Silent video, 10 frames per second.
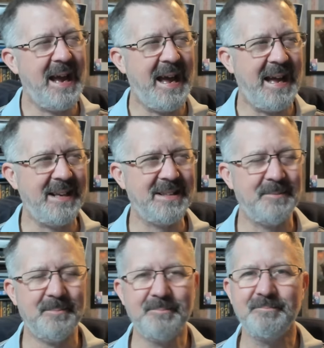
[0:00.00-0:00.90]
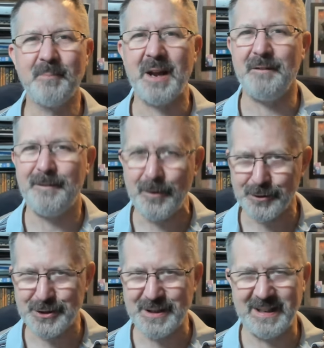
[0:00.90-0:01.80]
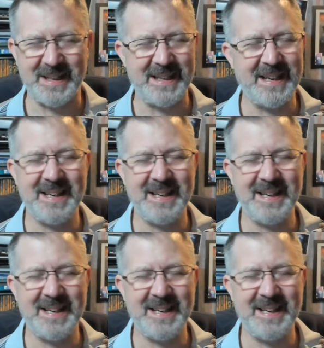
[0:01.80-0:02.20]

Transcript: And unfortunately,